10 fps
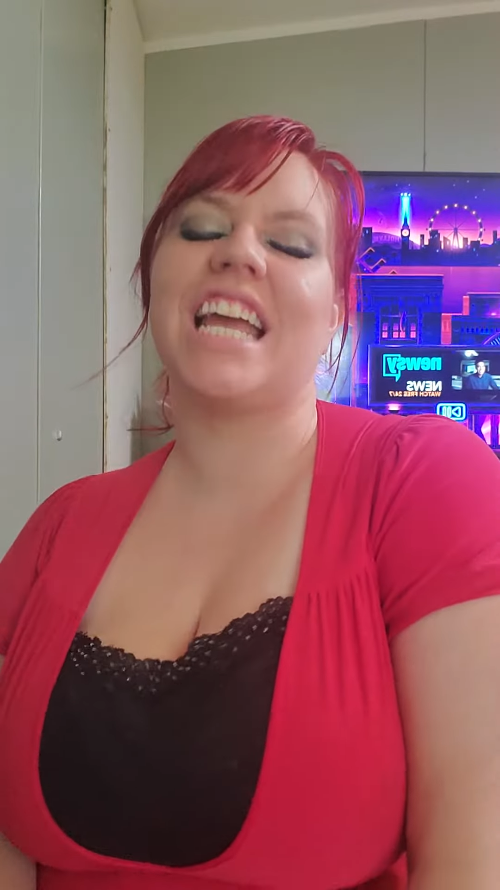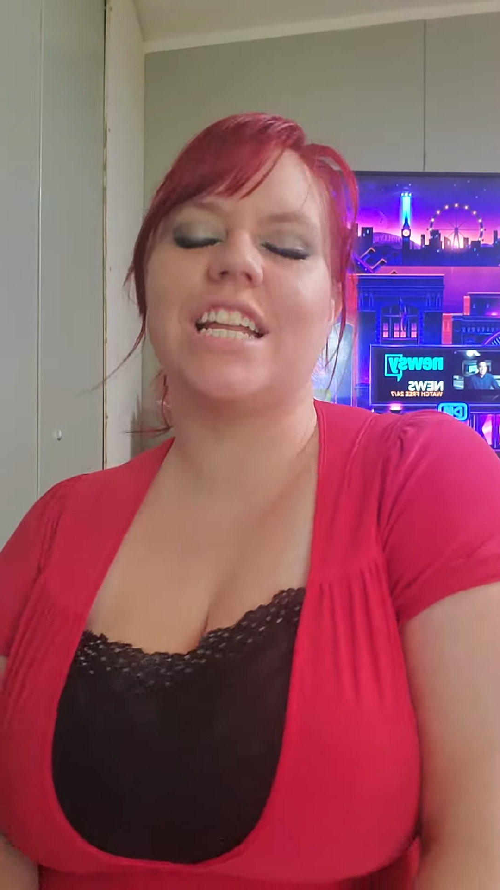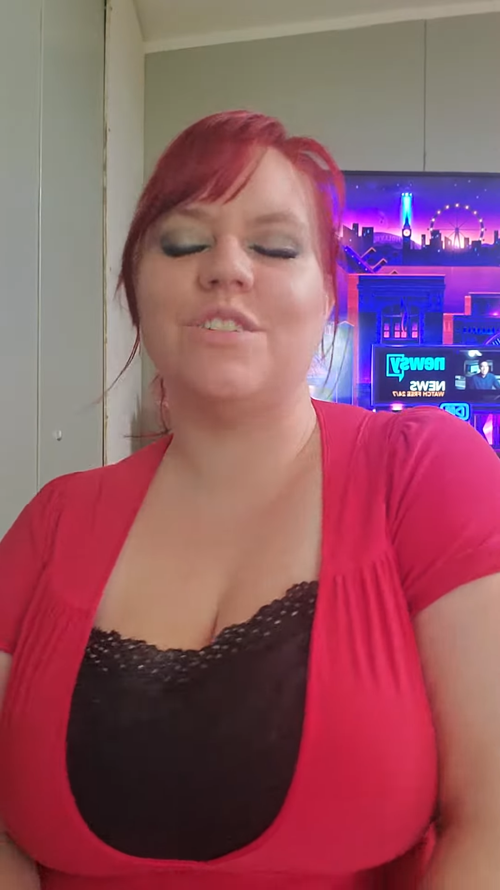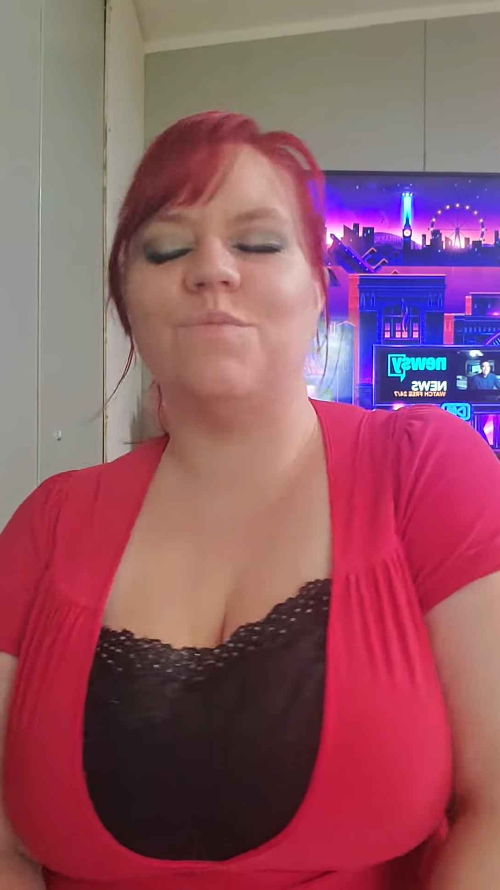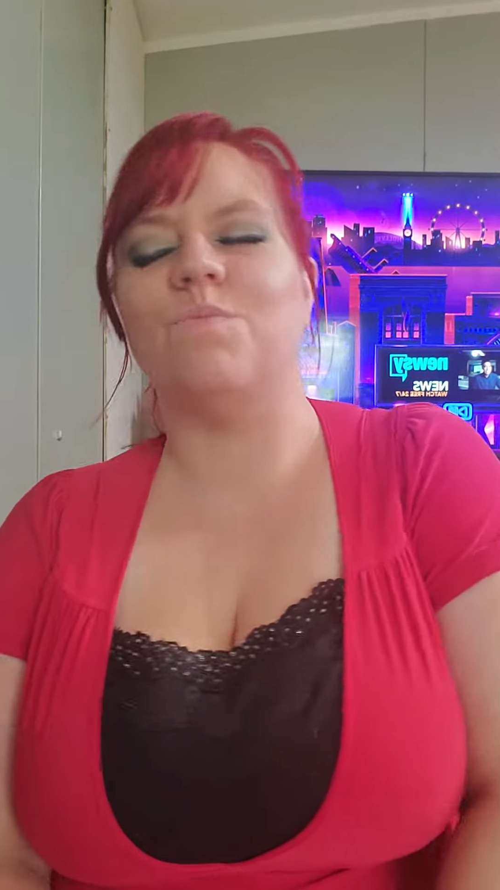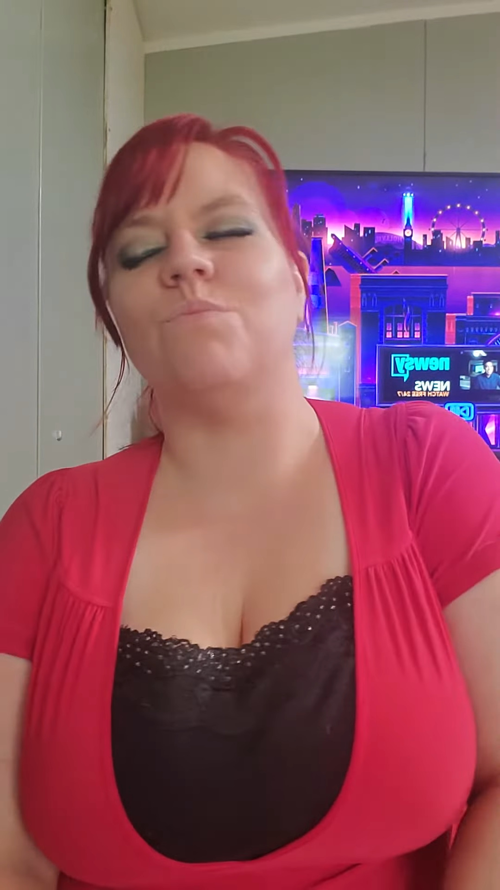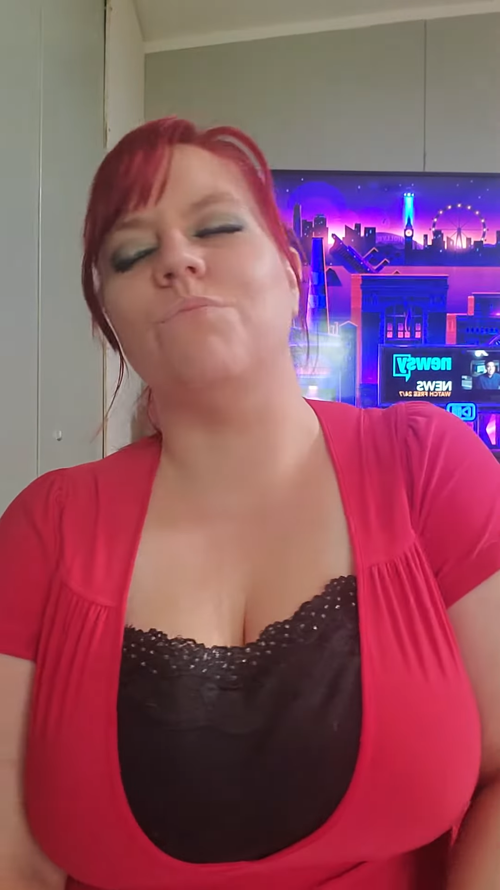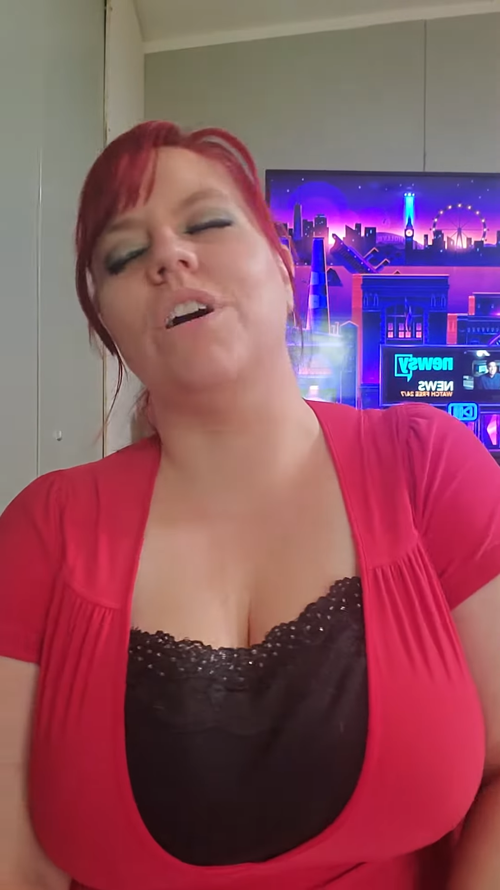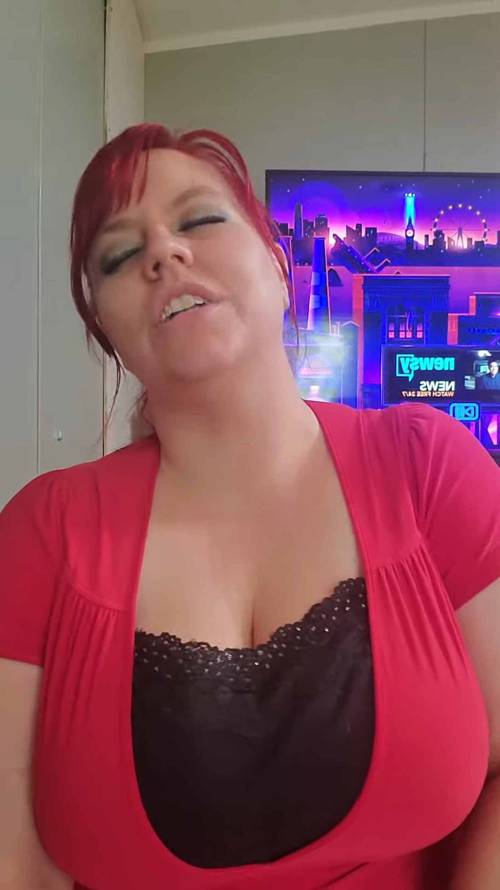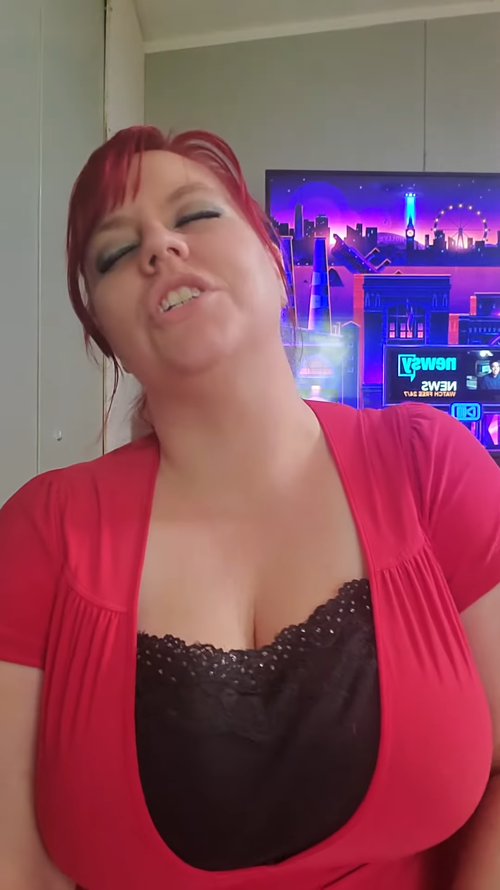and
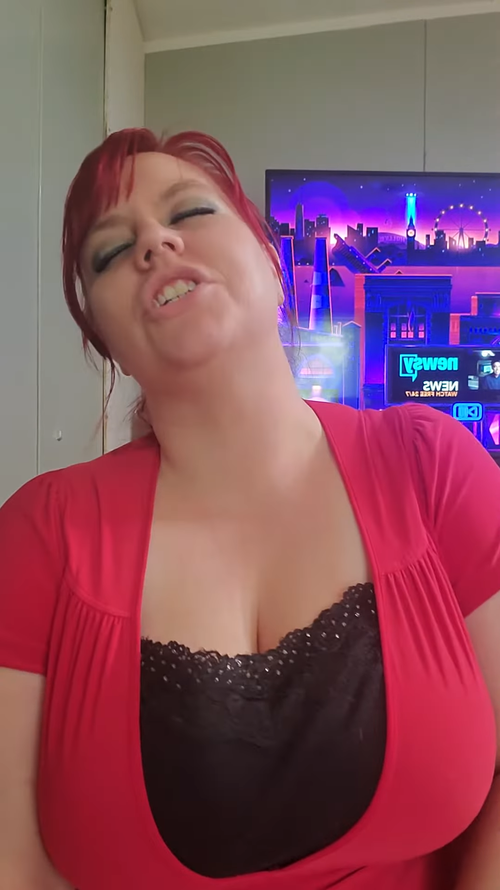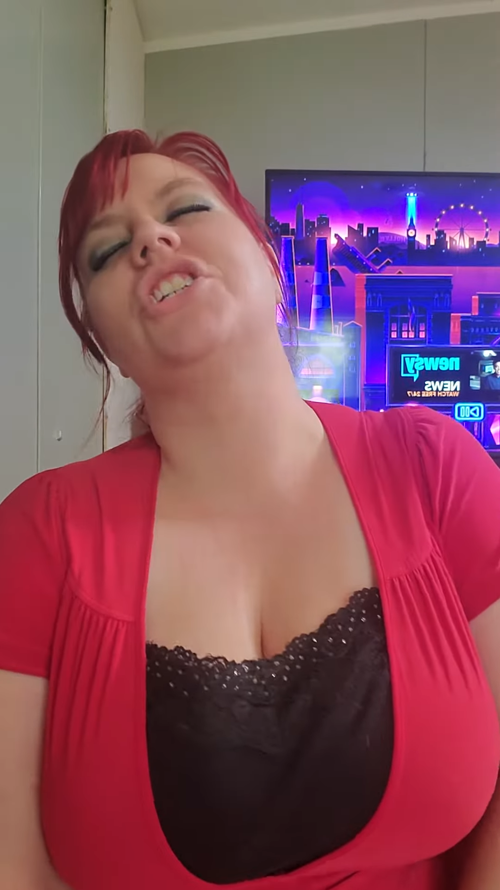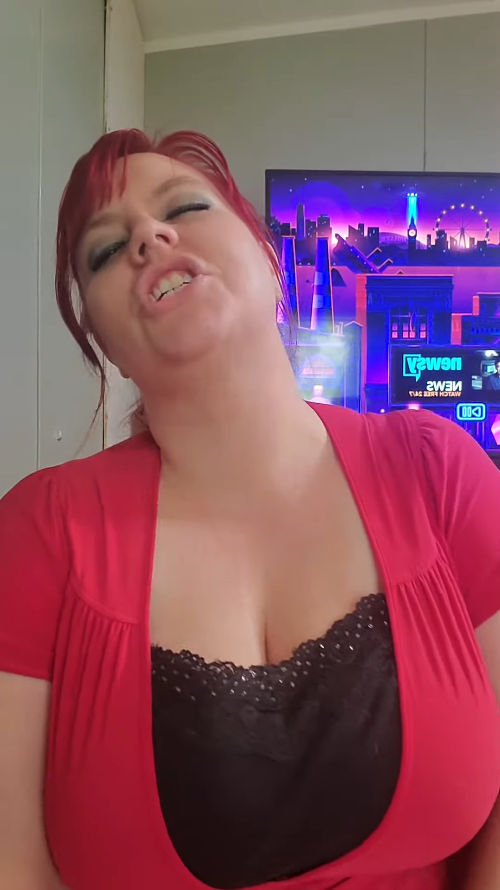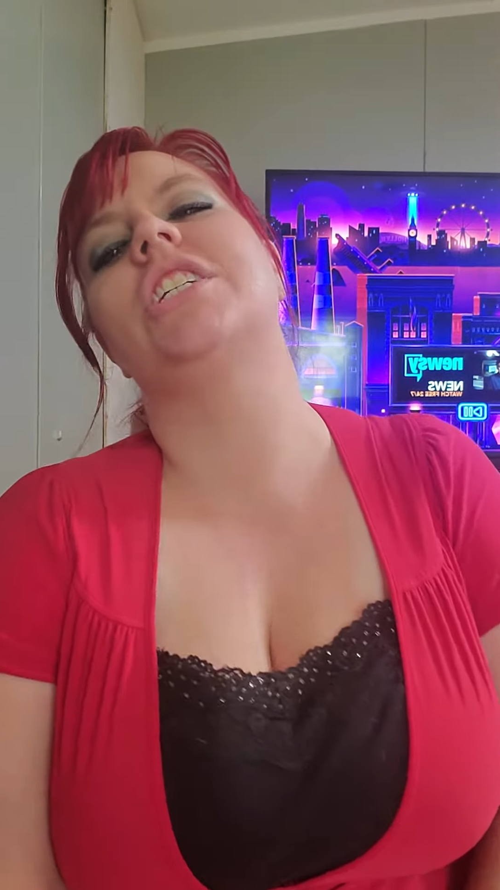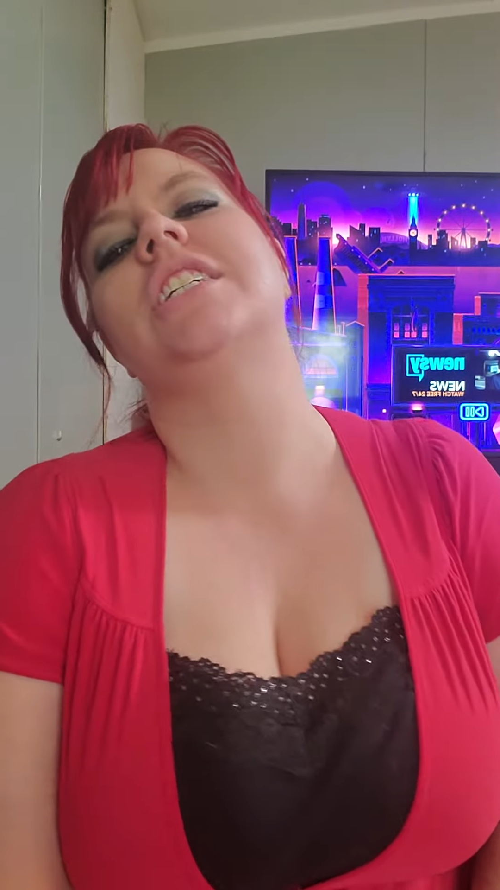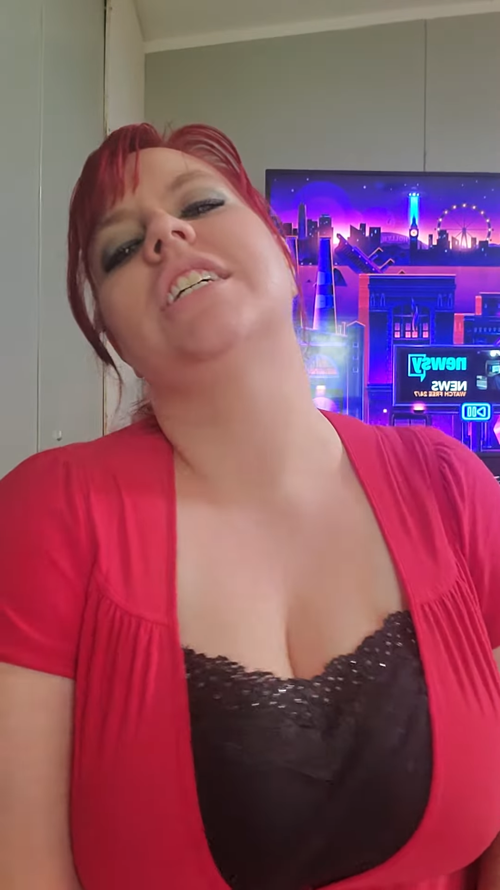munched.